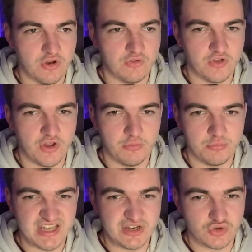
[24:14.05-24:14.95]
another
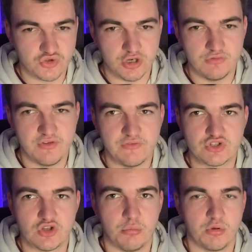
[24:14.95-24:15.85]
potential trophy for
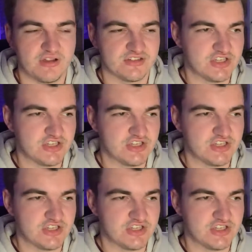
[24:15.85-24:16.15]
Stockport County.